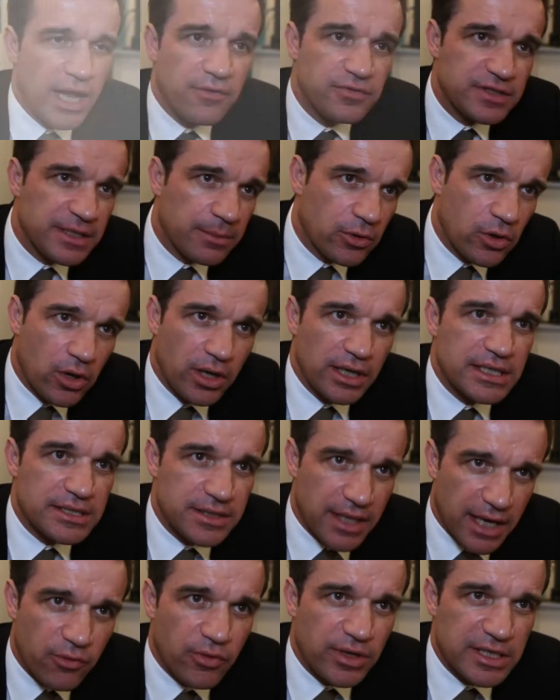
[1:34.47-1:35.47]
have some colleagues,
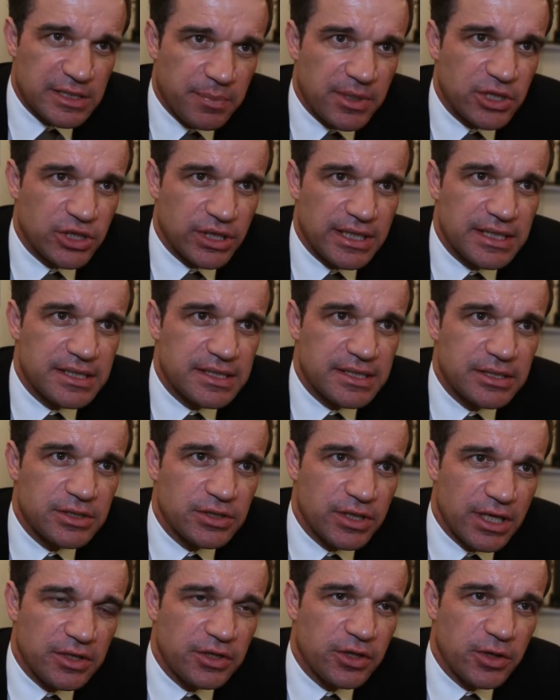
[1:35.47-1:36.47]
they are really specialists in,
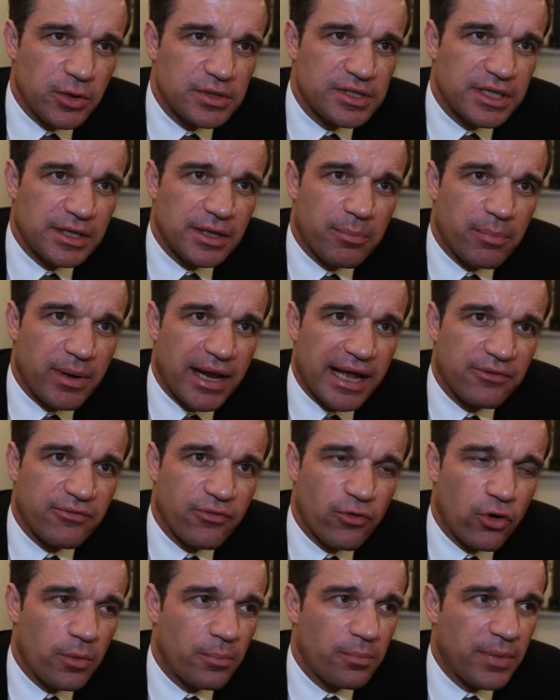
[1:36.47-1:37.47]
in using the
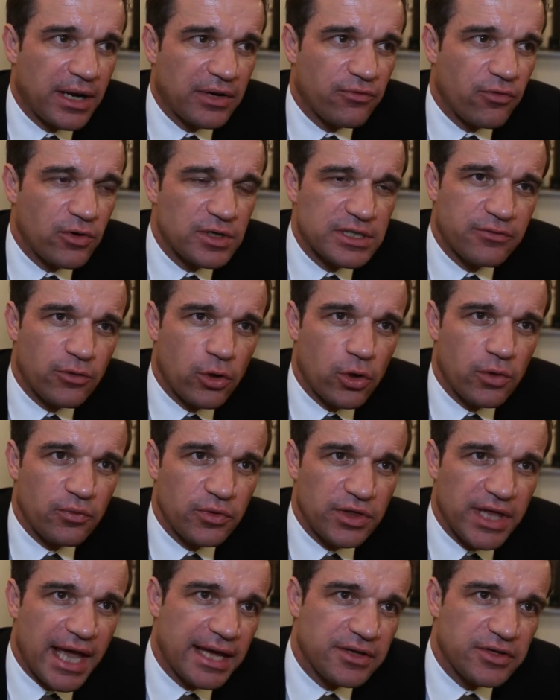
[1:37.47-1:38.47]
platform, but first of all,
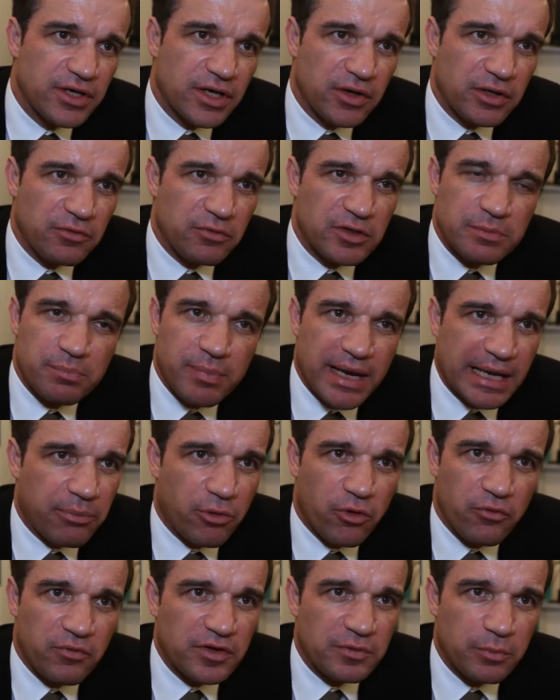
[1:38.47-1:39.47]
they integrate with
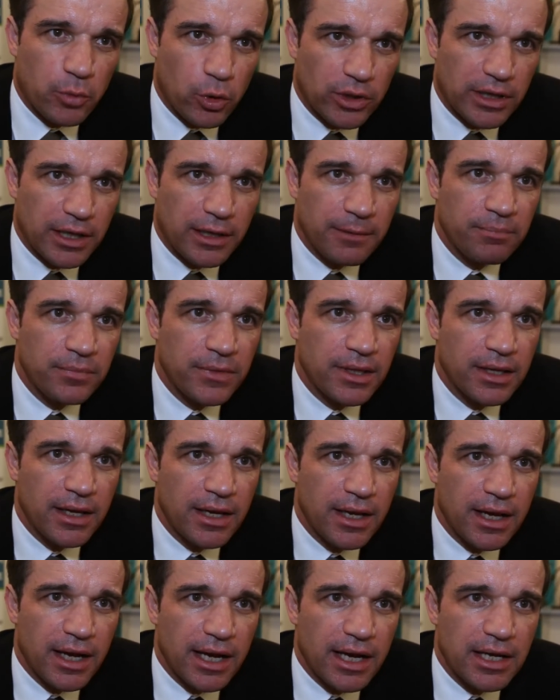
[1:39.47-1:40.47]
platform with Moodle.
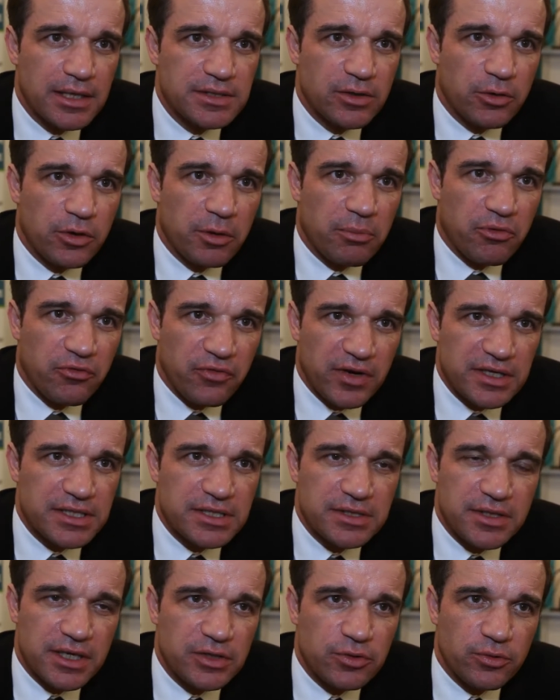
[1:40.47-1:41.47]
Uh, so the
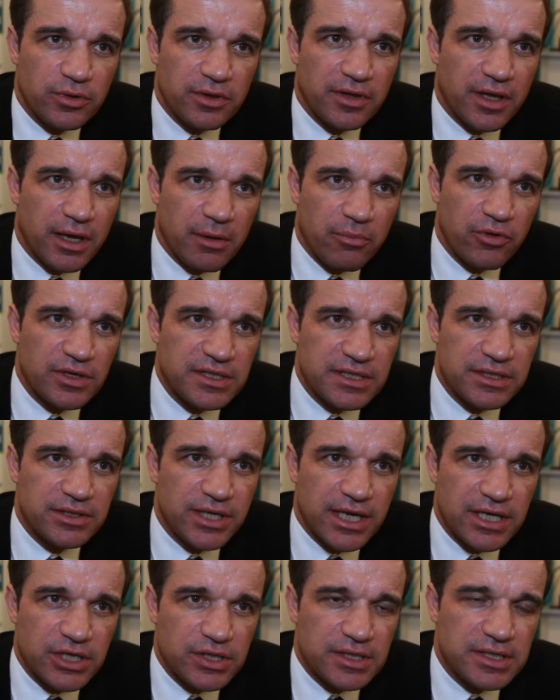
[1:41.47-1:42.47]
professors, they're doing their
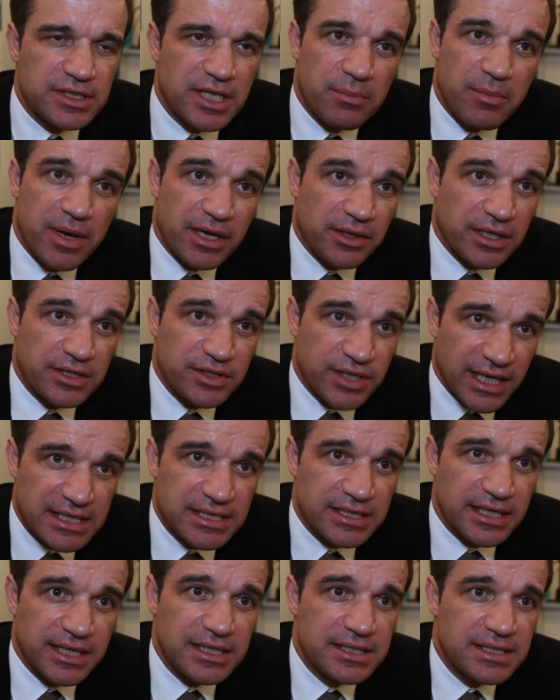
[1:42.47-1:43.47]
presentations, they make their
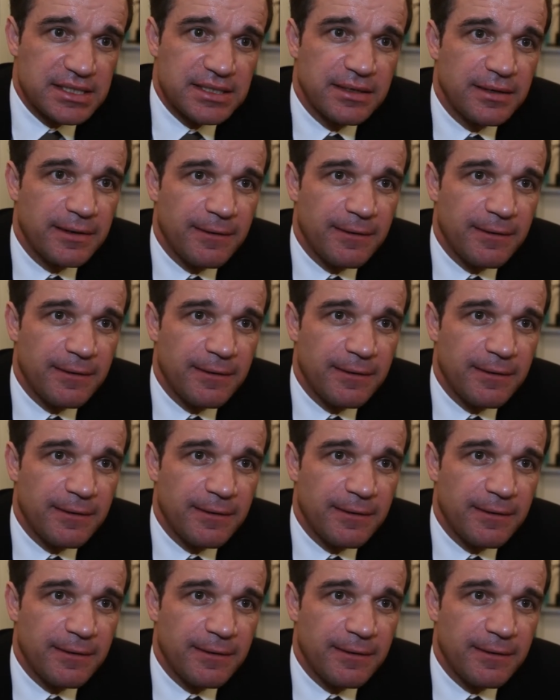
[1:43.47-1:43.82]
testings,